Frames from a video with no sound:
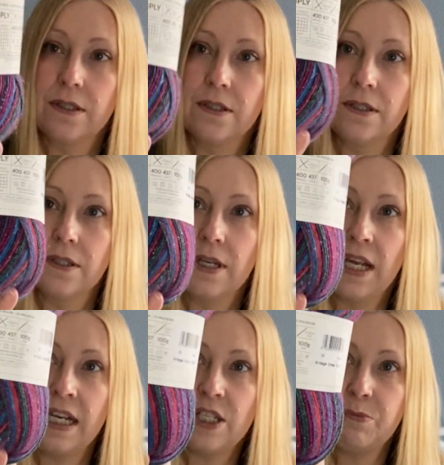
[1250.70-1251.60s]
and
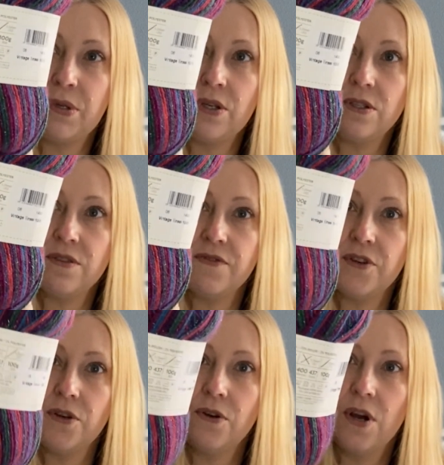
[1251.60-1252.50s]
it's
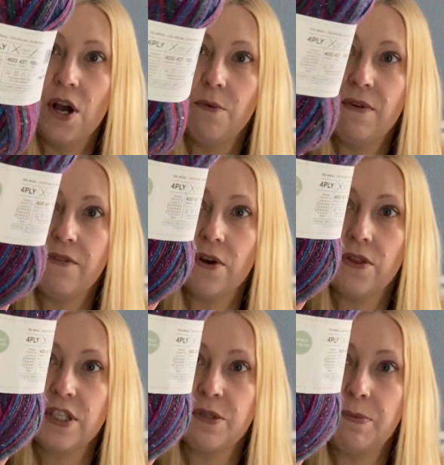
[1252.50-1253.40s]
beautiful. We've got
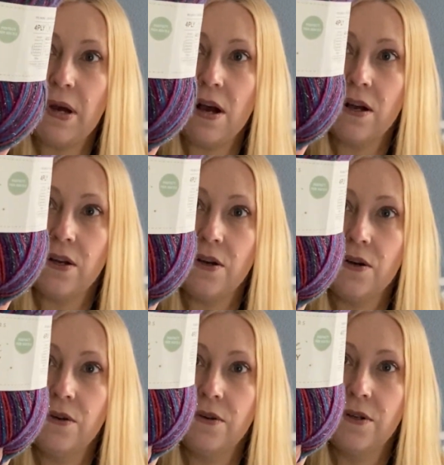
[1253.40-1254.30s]
the
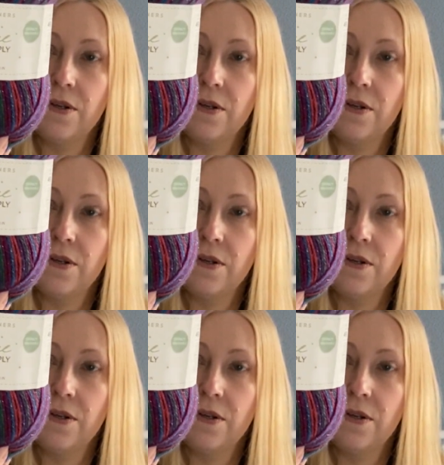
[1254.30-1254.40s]
sparkle